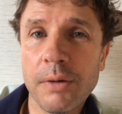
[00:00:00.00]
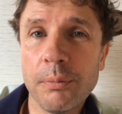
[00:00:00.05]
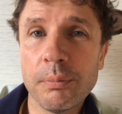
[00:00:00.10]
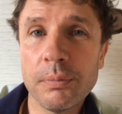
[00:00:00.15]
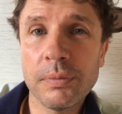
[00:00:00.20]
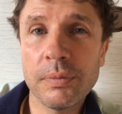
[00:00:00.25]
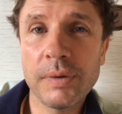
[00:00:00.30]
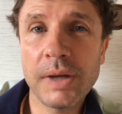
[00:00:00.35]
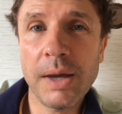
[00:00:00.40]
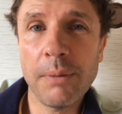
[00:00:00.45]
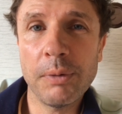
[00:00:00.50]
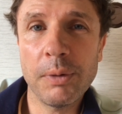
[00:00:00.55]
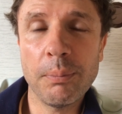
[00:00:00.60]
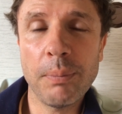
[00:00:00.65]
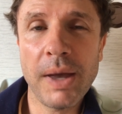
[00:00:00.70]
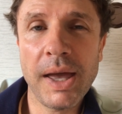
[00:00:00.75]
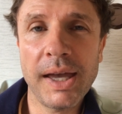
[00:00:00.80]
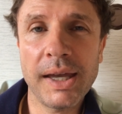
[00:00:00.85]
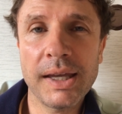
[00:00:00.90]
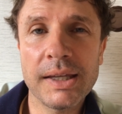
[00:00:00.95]
I'm coming
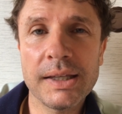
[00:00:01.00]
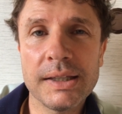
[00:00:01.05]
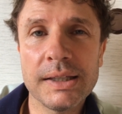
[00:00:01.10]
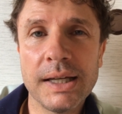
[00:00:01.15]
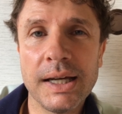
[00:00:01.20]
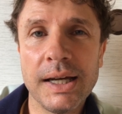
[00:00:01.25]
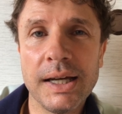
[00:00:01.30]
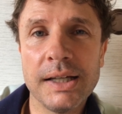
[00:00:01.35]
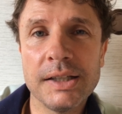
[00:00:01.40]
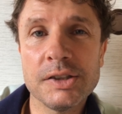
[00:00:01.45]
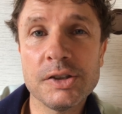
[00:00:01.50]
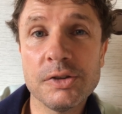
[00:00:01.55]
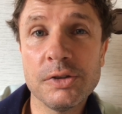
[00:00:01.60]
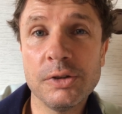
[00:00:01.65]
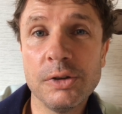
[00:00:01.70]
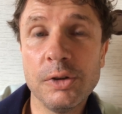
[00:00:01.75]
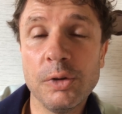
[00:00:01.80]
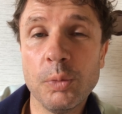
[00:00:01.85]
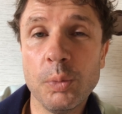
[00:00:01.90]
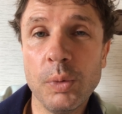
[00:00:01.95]
back
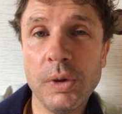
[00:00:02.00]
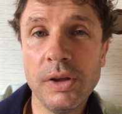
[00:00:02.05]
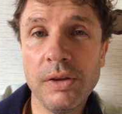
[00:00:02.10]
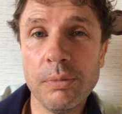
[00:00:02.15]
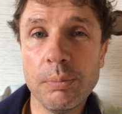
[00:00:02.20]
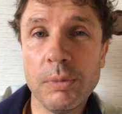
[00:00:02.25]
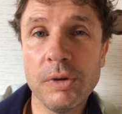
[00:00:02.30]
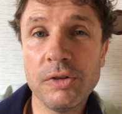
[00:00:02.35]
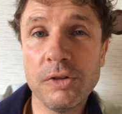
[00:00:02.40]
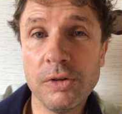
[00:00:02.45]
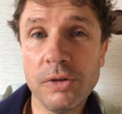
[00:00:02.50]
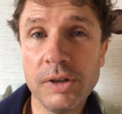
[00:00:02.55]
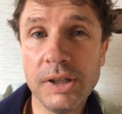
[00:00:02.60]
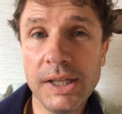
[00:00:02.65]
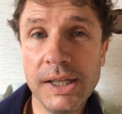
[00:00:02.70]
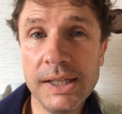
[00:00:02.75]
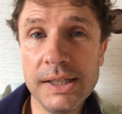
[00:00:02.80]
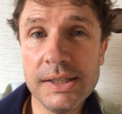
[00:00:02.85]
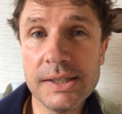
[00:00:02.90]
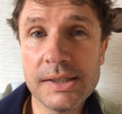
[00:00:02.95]
soon with my two
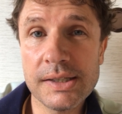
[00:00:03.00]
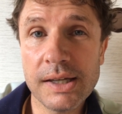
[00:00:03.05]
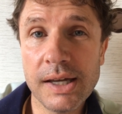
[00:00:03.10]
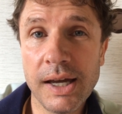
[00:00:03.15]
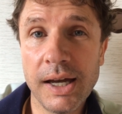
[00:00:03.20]
kids.